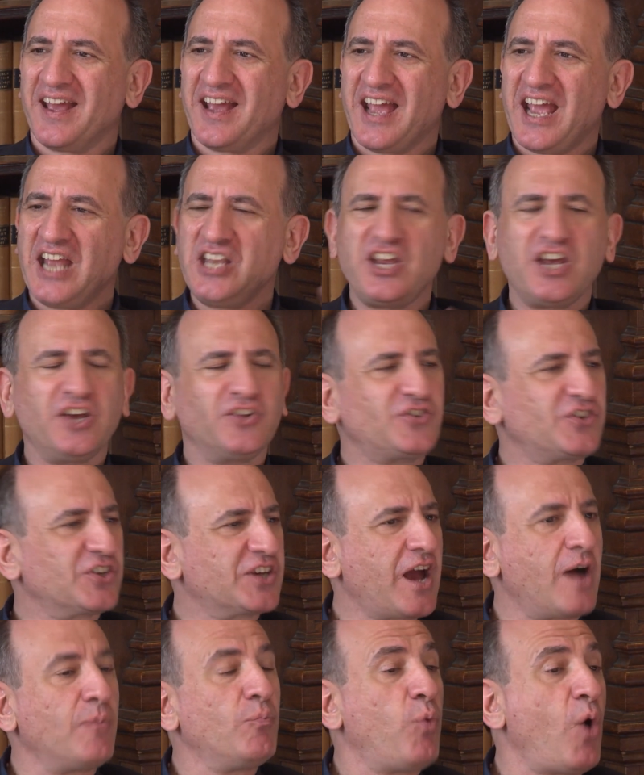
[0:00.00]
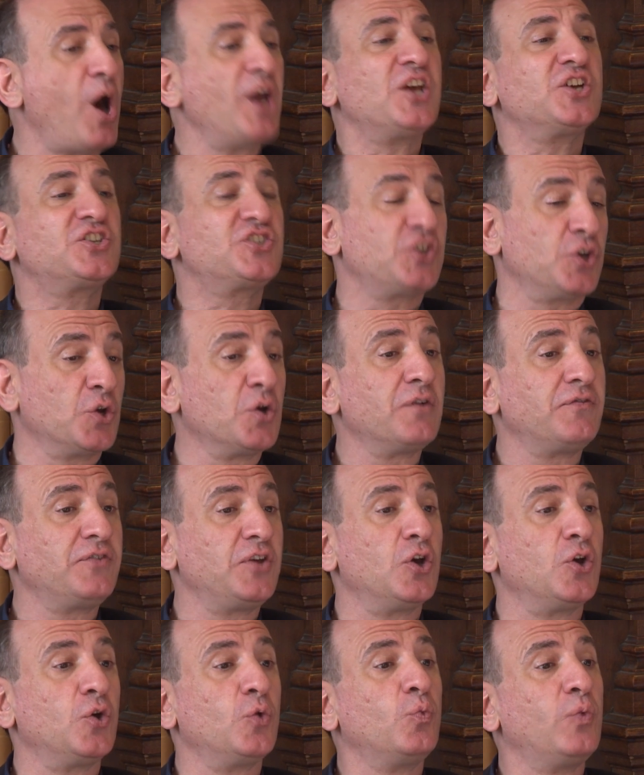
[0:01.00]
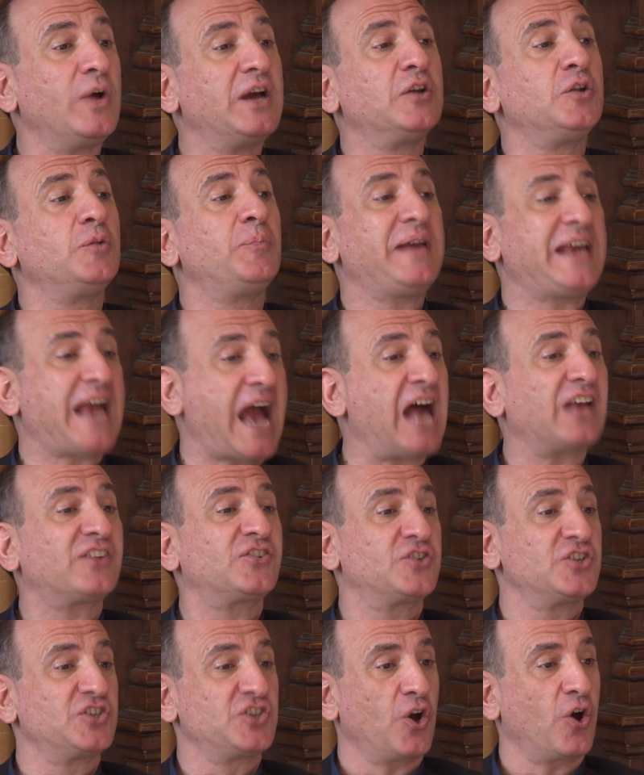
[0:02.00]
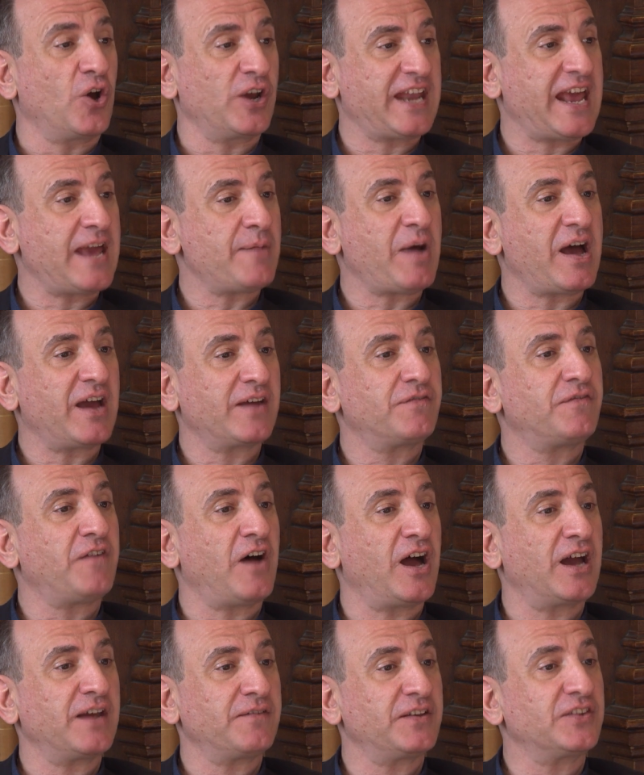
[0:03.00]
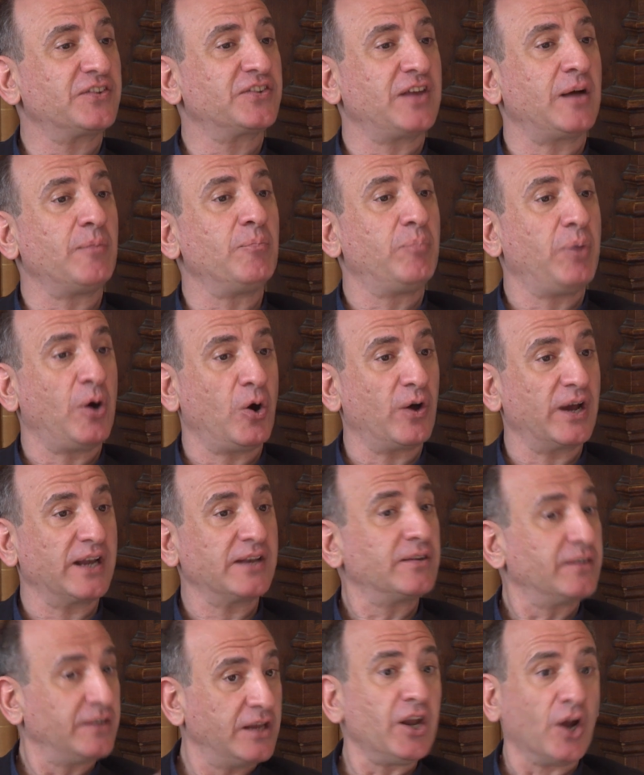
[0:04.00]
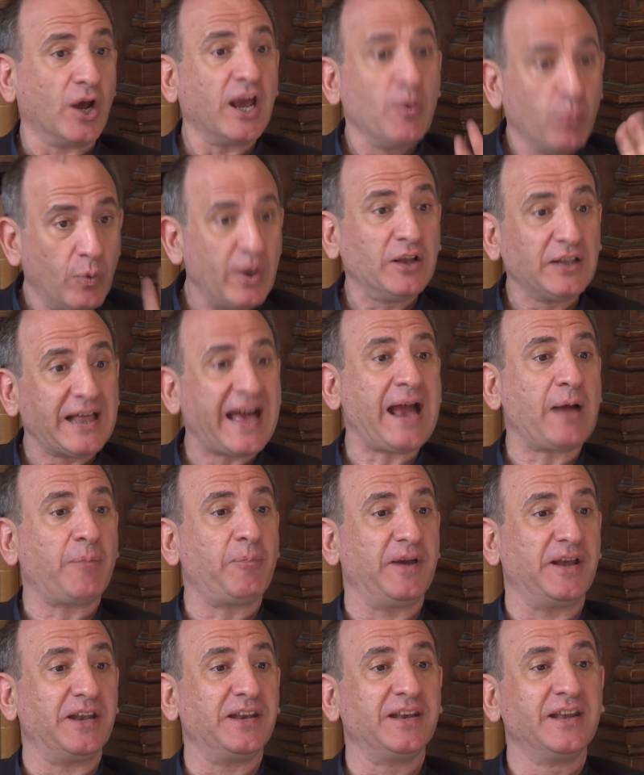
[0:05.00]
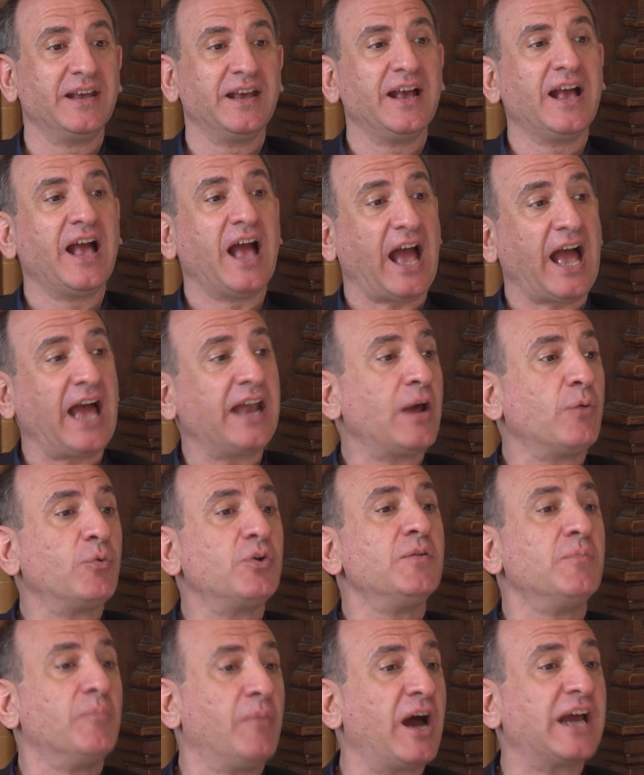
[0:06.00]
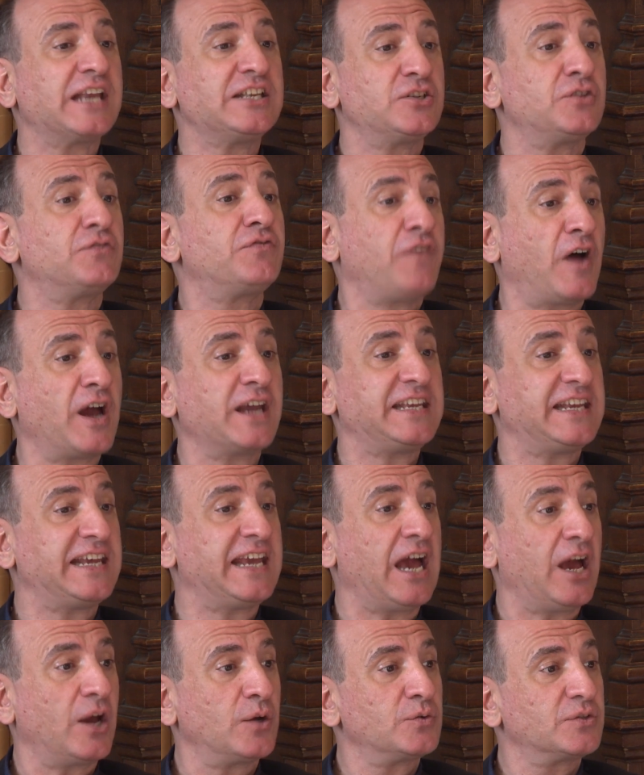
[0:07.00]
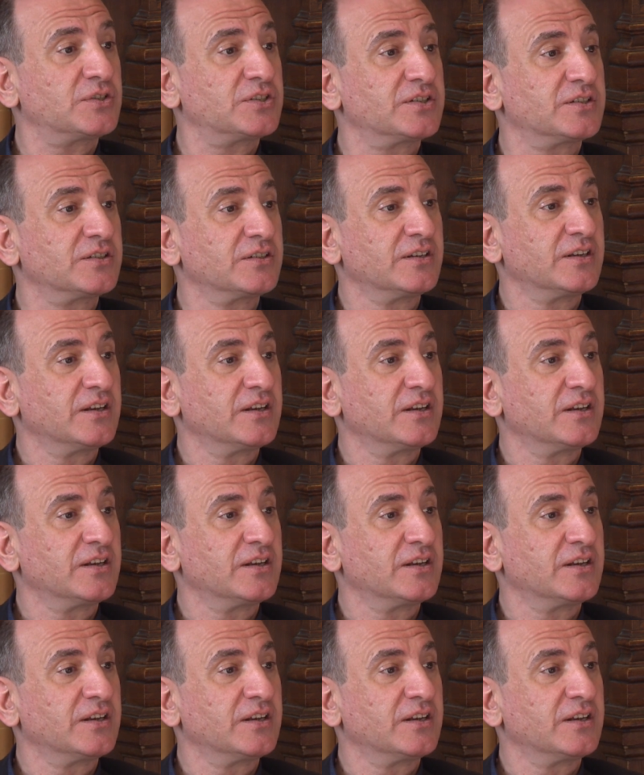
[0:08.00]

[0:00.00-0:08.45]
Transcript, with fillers: in years to come, one or two of you will be asked to join M I five at some point. You know, it will happen. And I wouldn't mind you finding out